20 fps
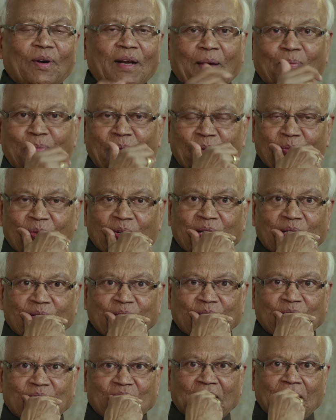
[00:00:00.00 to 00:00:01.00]
happened
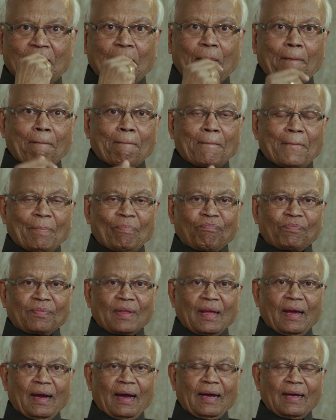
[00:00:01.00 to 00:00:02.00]
was,
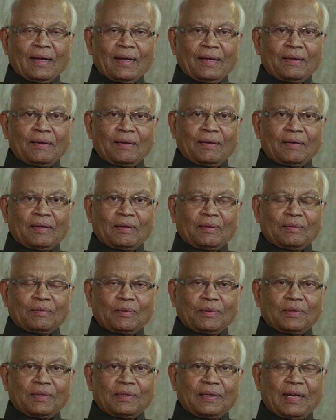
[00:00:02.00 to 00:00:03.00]
I,
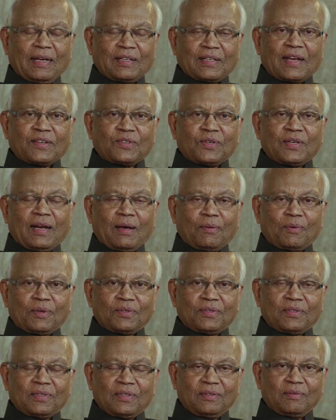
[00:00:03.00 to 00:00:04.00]
as I said, I
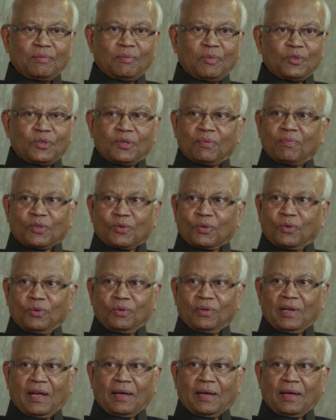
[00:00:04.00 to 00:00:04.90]
was in municipal school.